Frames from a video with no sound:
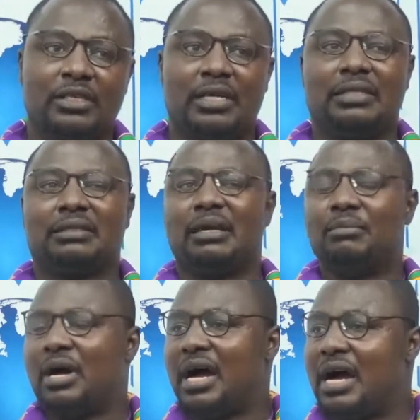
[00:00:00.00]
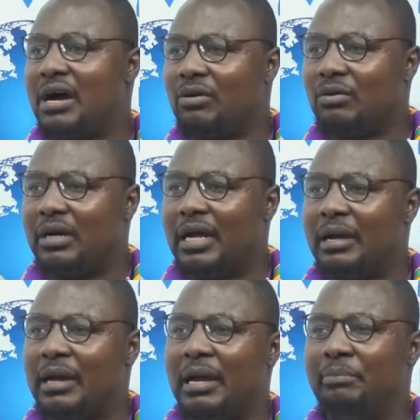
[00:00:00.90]
somehow
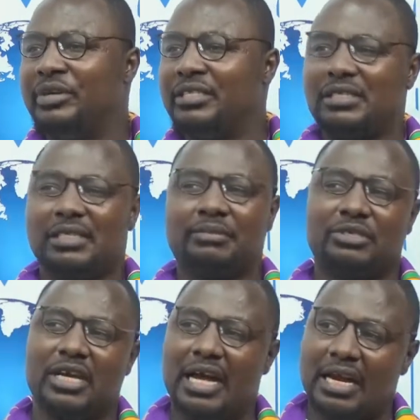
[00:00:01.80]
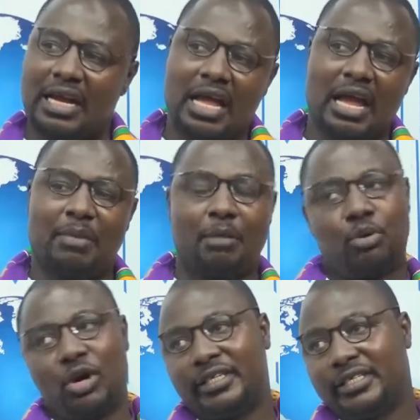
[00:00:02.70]
a bit skeptical about
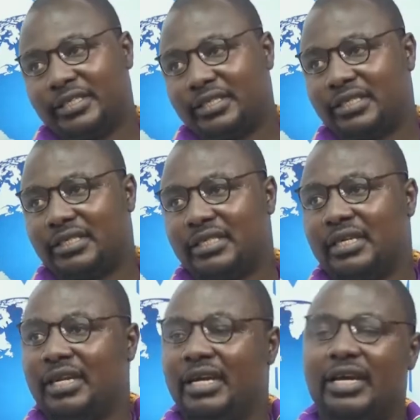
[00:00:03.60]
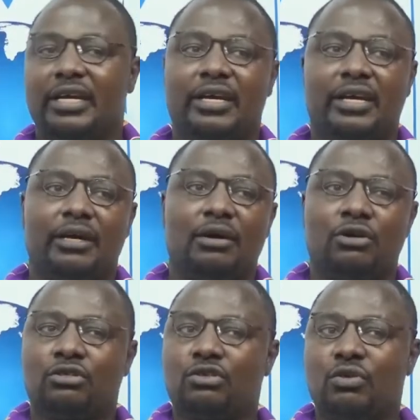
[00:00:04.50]
politics and
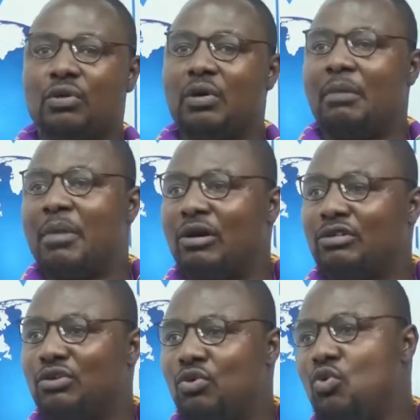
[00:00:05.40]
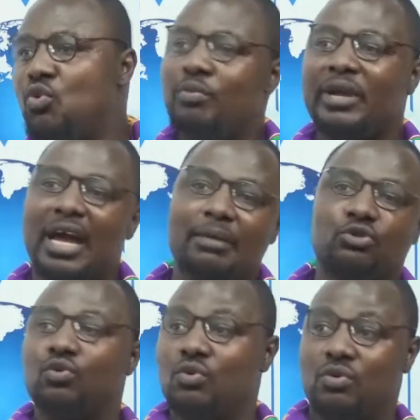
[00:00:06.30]
also about who becomes
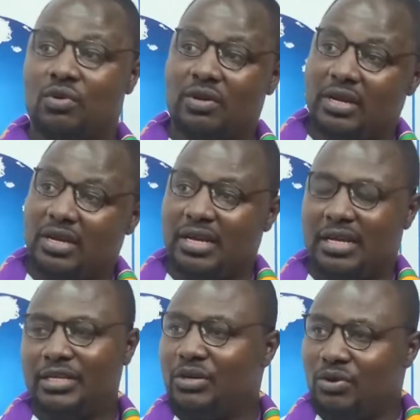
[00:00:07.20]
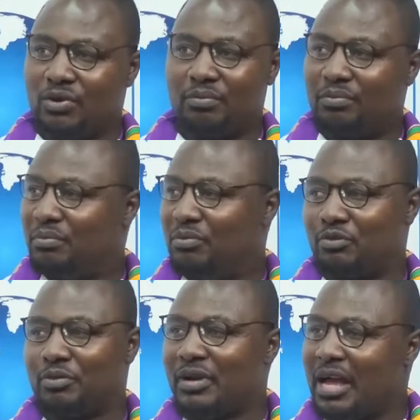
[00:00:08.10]
who. You know, most
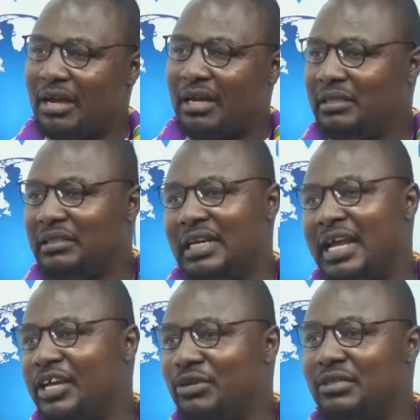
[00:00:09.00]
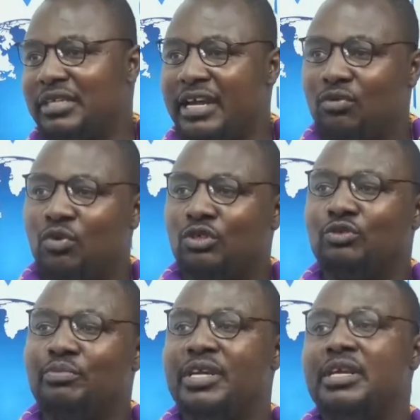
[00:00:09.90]
people are, like you said, want to
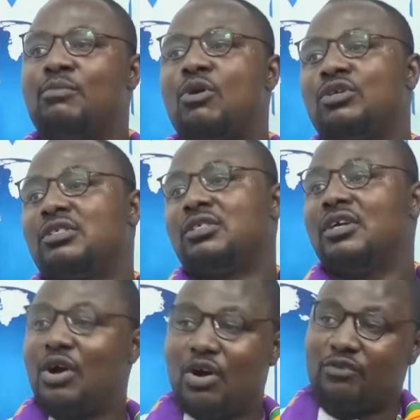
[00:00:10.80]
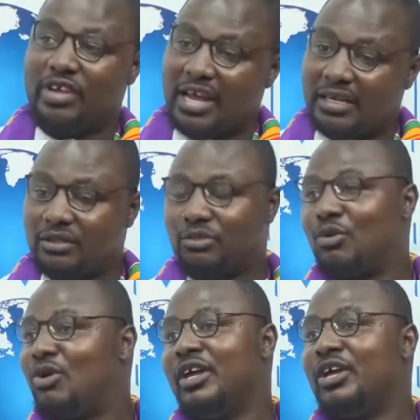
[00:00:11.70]
be the boss of the
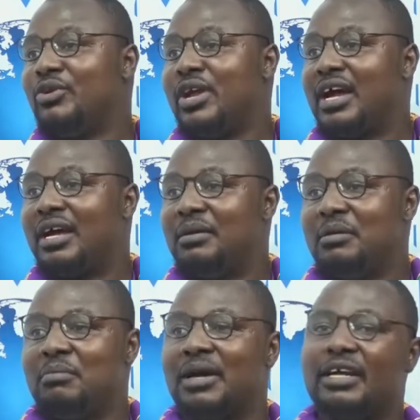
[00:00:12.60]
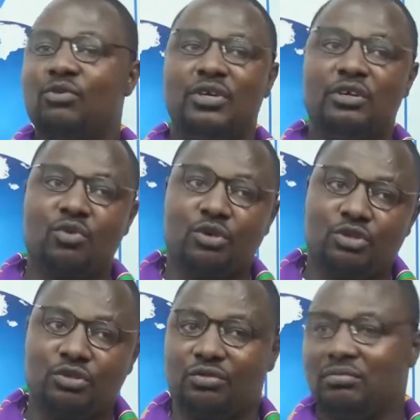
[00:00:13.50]
small area, but then wouldn't want
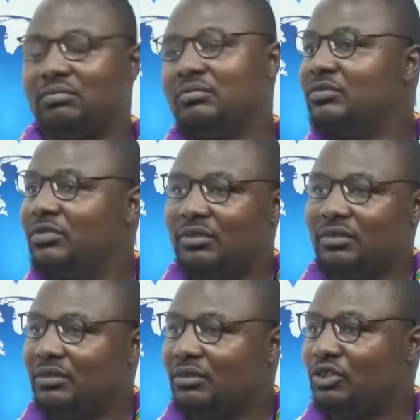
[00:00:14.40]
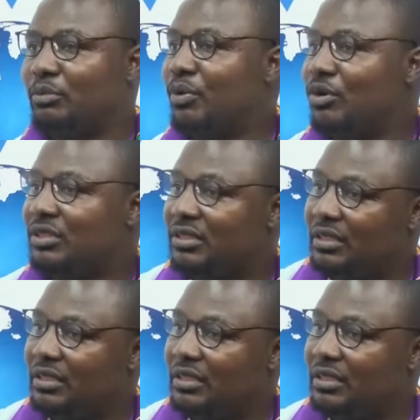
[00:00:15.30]
to support